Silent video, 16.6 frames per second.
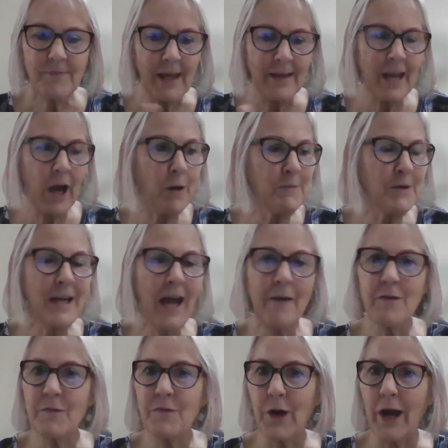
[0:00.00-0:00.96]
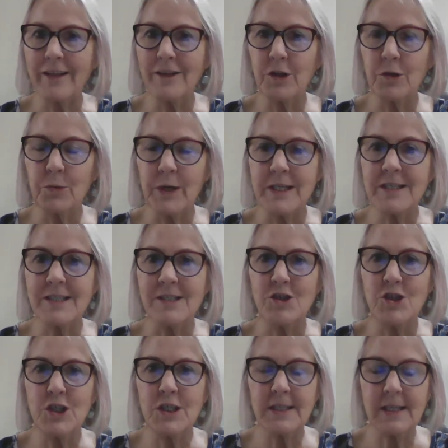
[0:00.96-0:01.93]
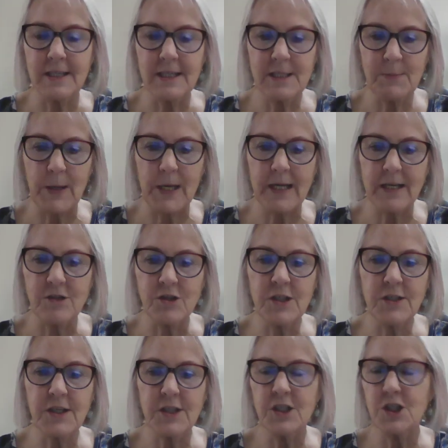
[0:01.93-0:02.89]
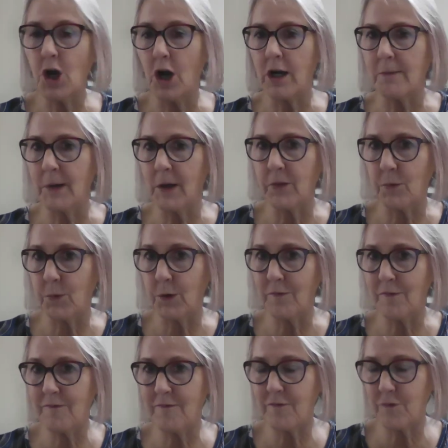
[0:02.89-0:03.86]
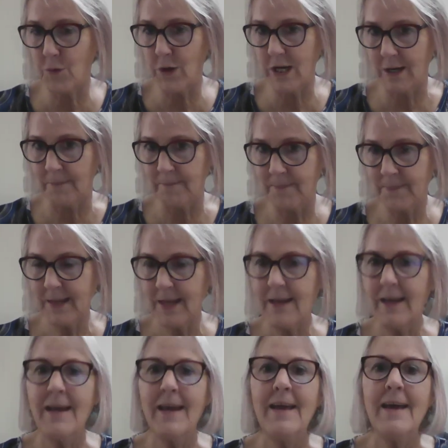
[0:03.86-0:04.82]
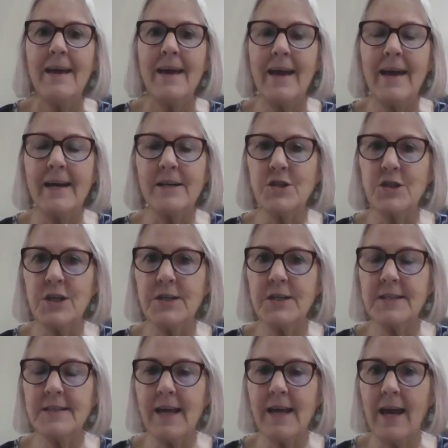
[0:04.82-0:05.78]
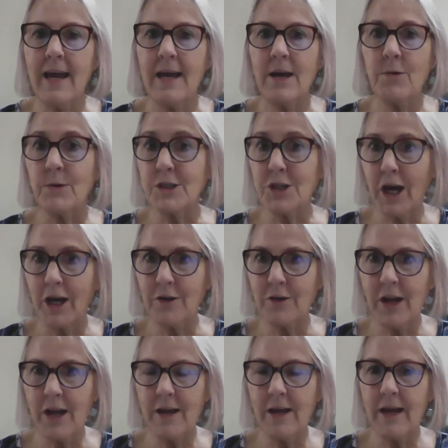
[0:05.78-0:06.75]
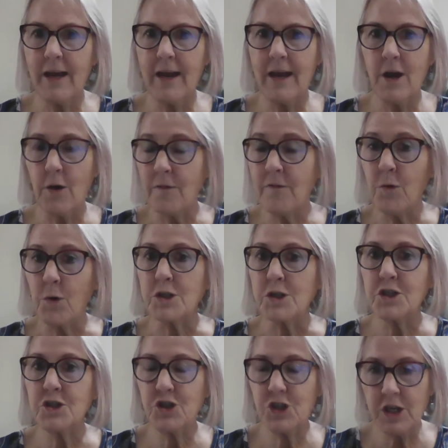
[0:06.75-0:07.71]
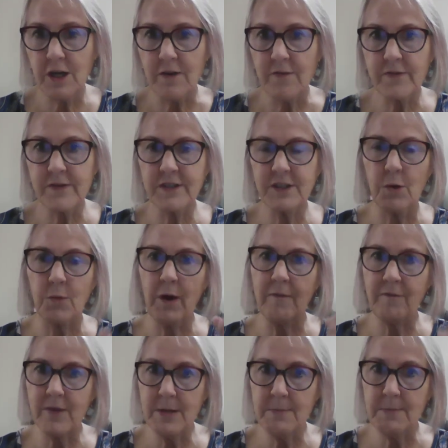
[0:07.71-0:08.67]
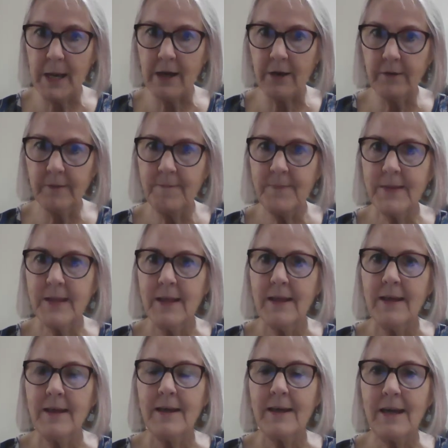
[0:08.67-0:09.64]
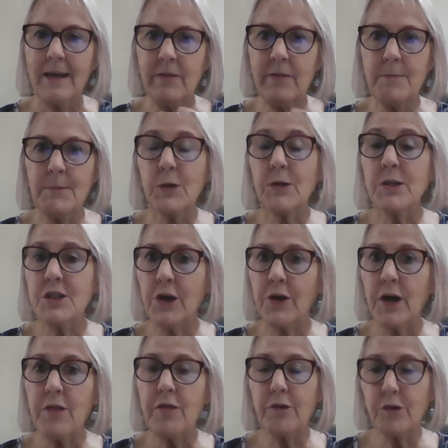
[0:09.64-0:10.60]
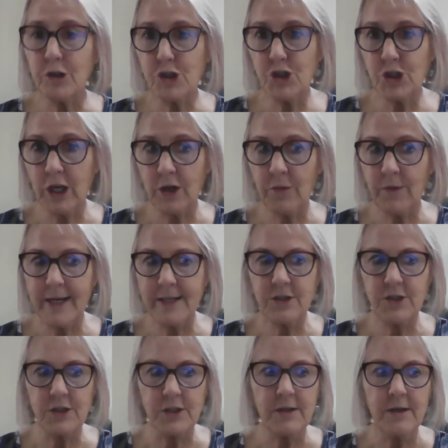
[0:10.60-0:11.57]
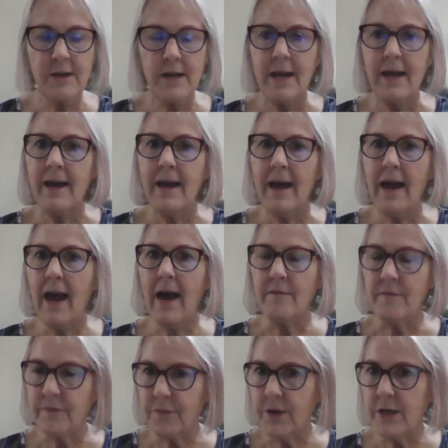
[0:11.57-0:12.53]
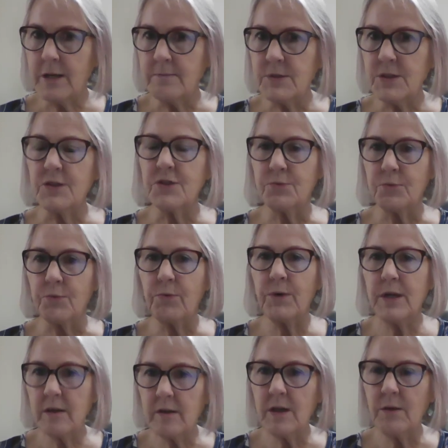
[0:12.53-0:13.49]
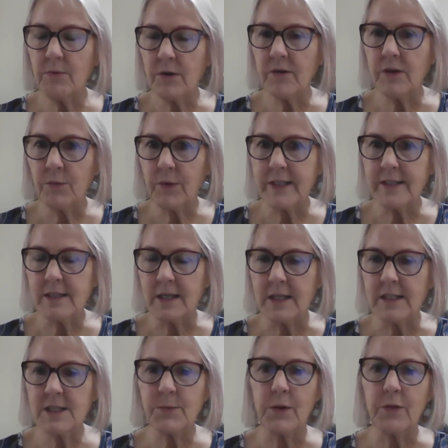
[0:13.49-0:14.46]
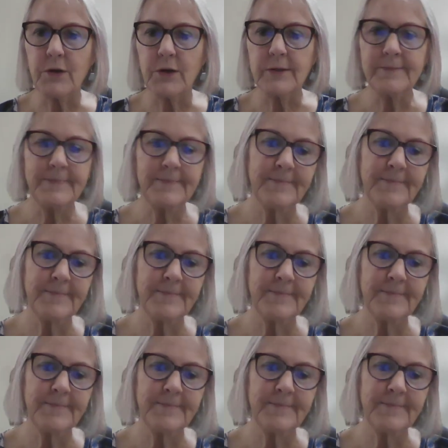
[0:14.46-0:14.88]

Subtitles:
Now I'm going to have a friend, Larice, and she's going to speak and she's going to talk about the word freedom. And she is a retired Air Force chief, so a female in the military, third generation, and freedom just really, really resonates with her.